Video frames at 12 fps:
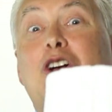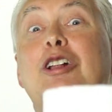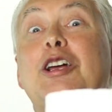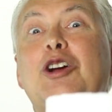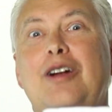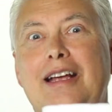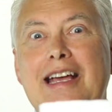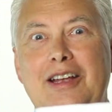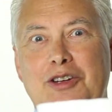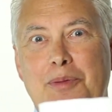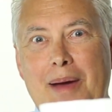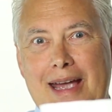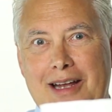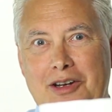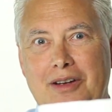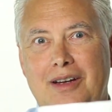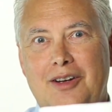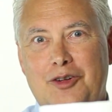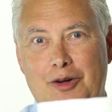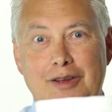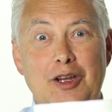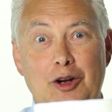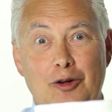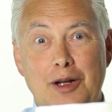clearly in demand
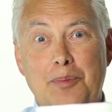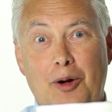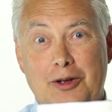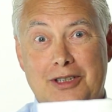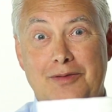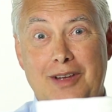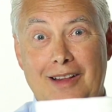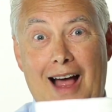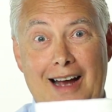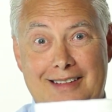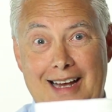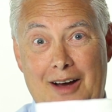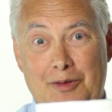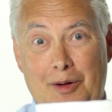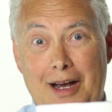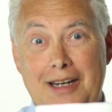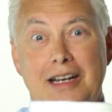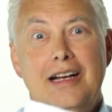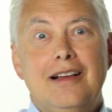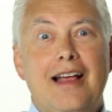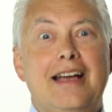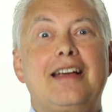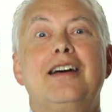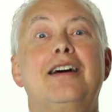during the early parts of the lockdown, right?
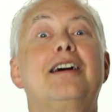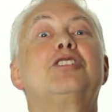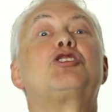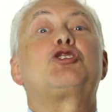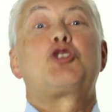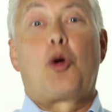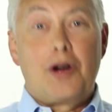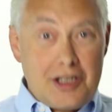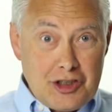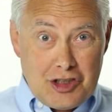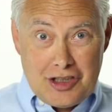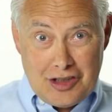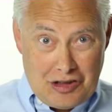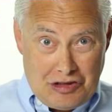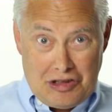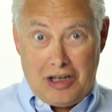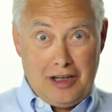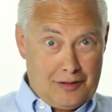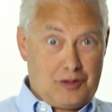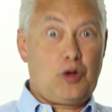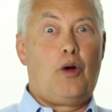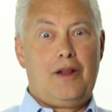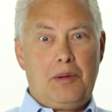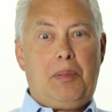Like shortages of
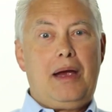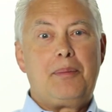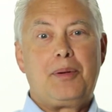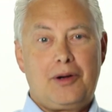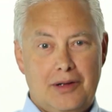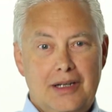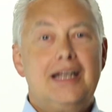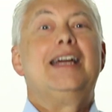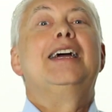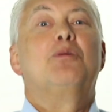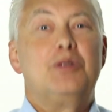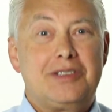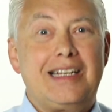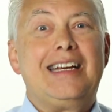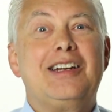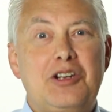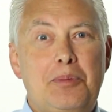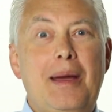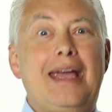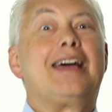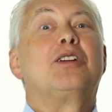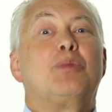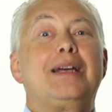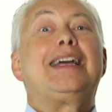toilet paper, it was in
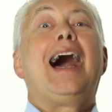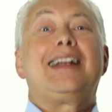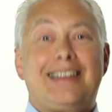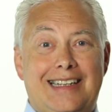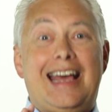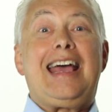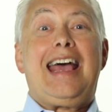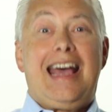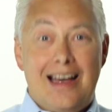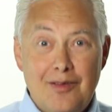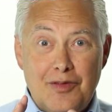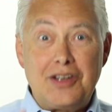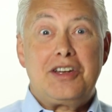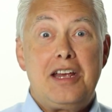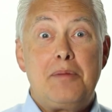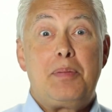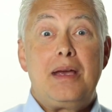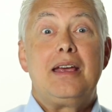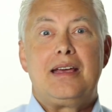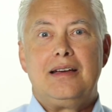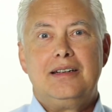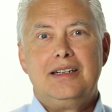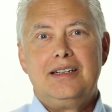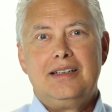demand. We got to have the
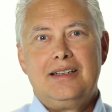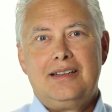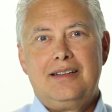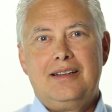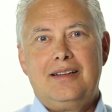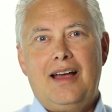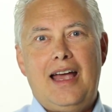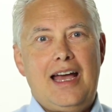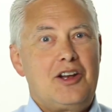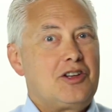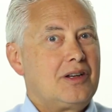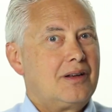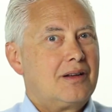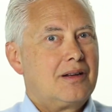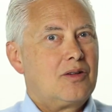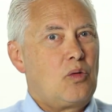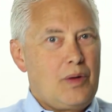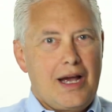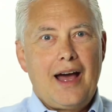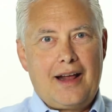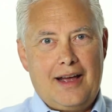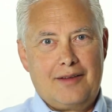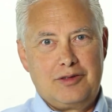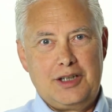TP. And we got
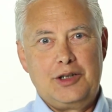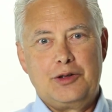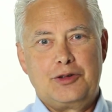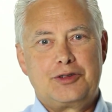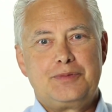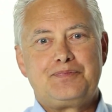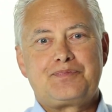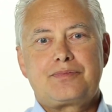to have leaders.